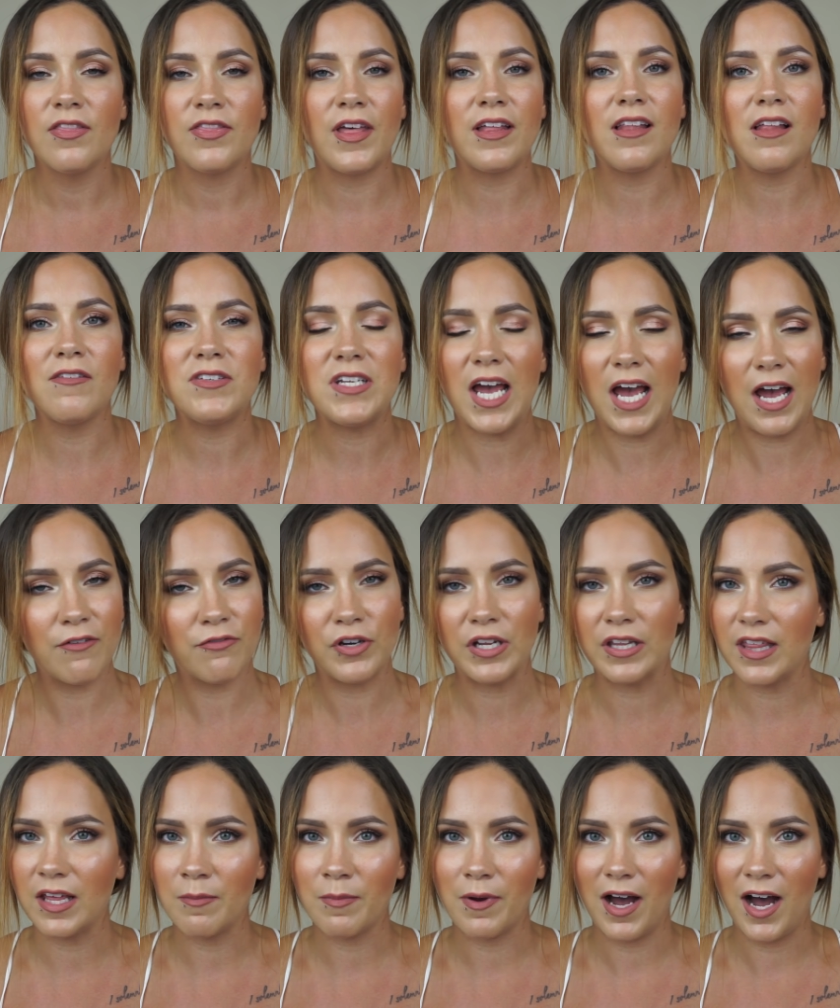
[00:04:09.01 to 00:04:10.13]
They left
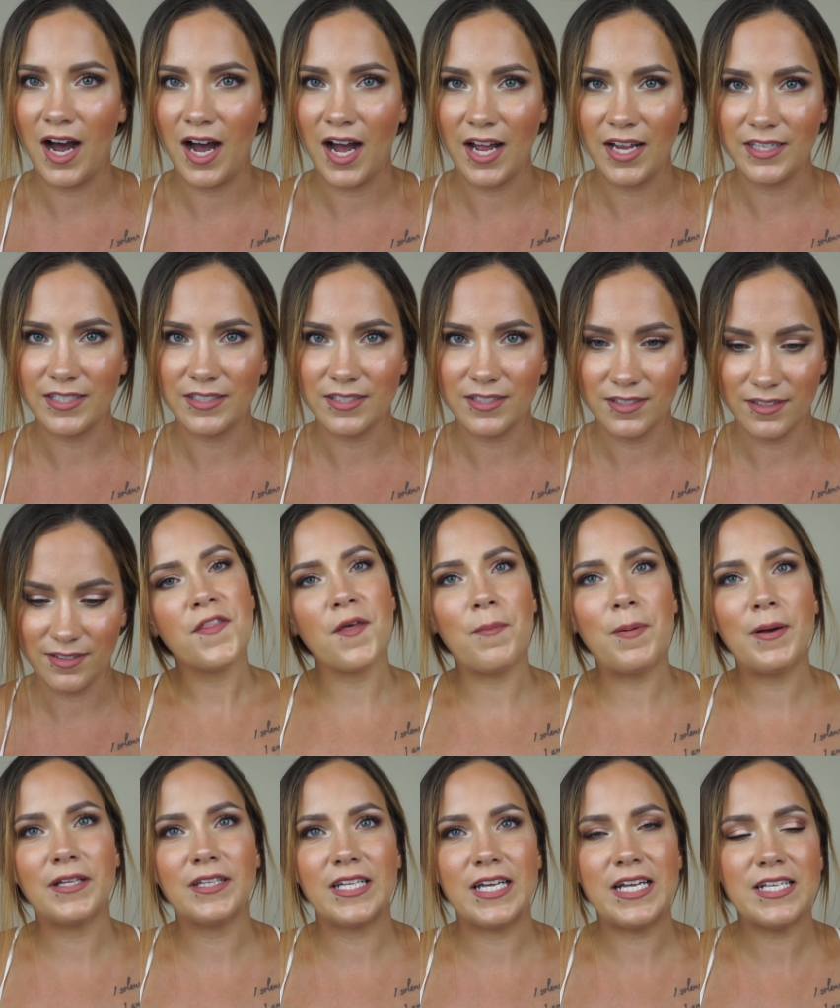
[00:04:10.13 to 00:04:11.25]
everything behind. The
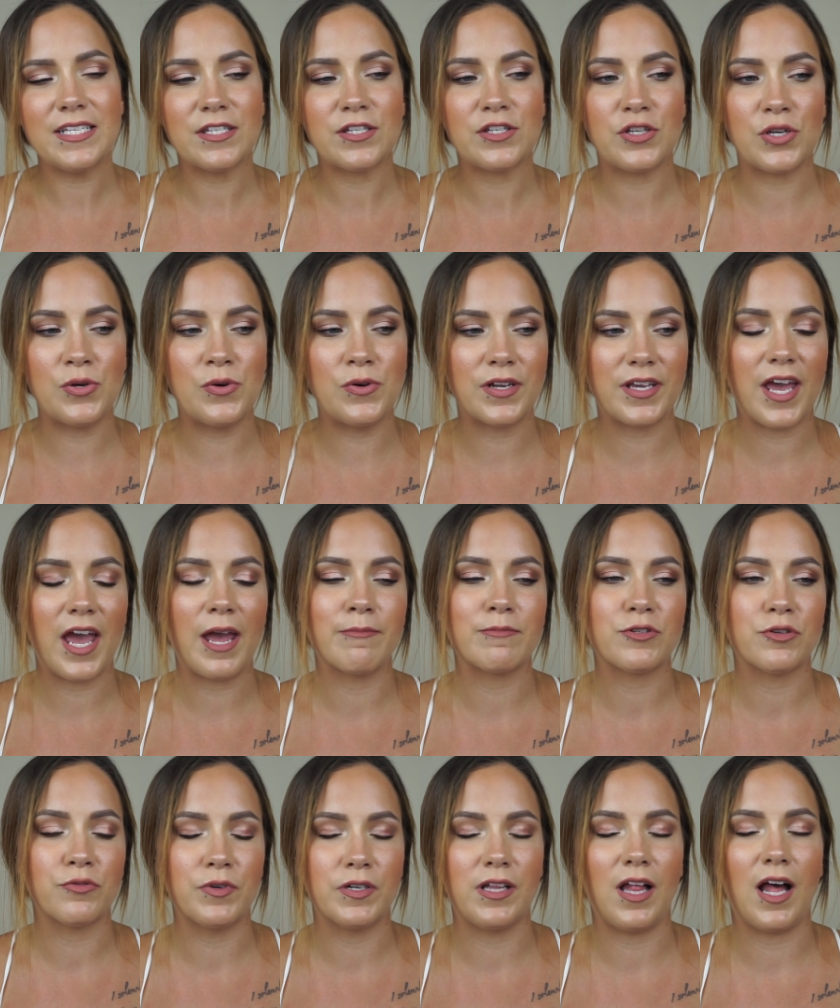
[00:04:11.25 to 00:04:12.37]
police soon came
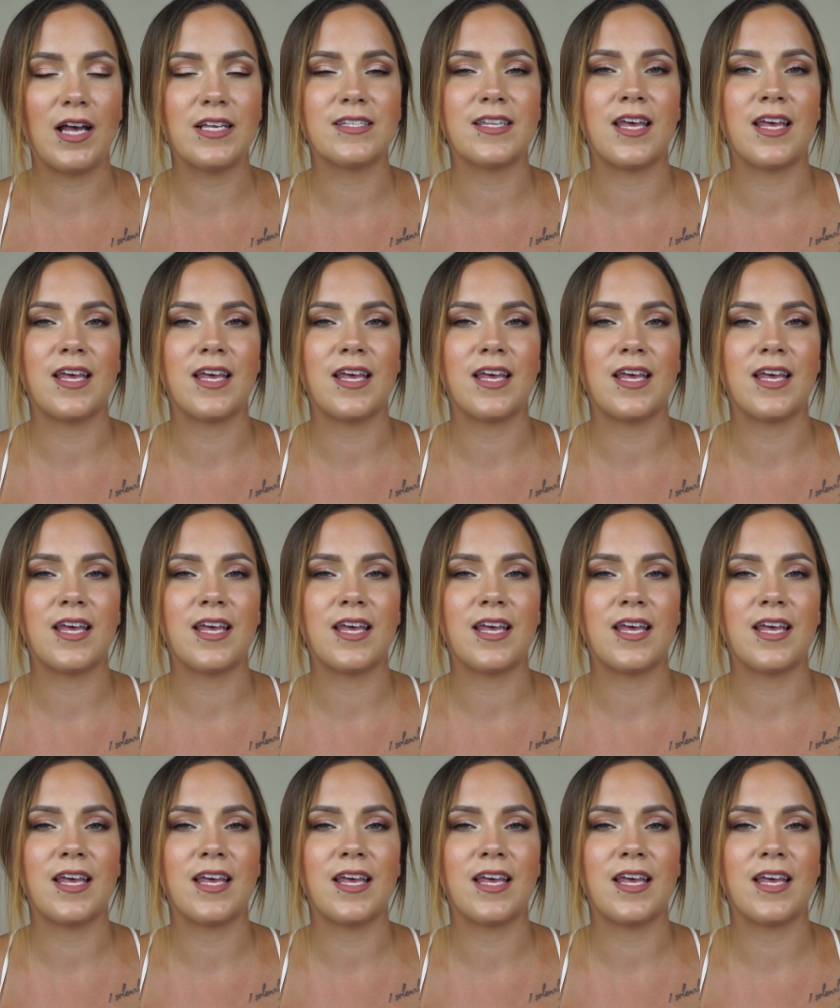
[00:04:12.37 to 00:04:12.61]
to realize